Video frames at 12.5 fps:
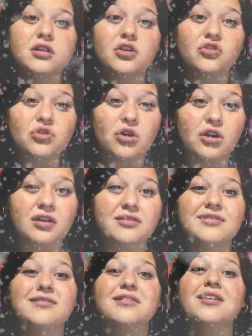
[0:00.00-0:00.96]

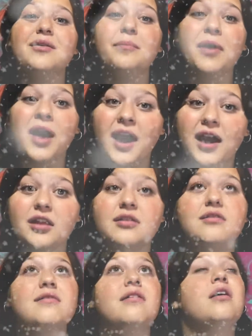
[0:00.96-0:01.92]
shirts,
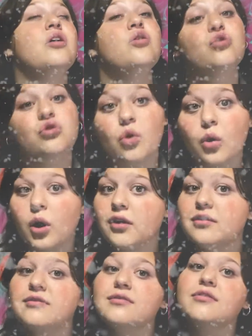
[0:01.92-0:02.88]
pants,
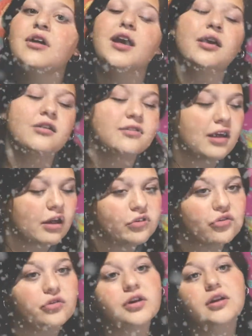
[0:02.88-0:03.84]
shorts,
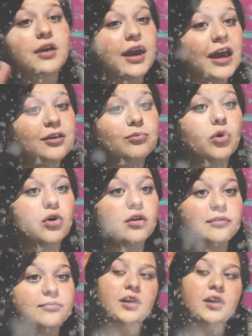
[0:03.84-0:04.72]
accessories, and more.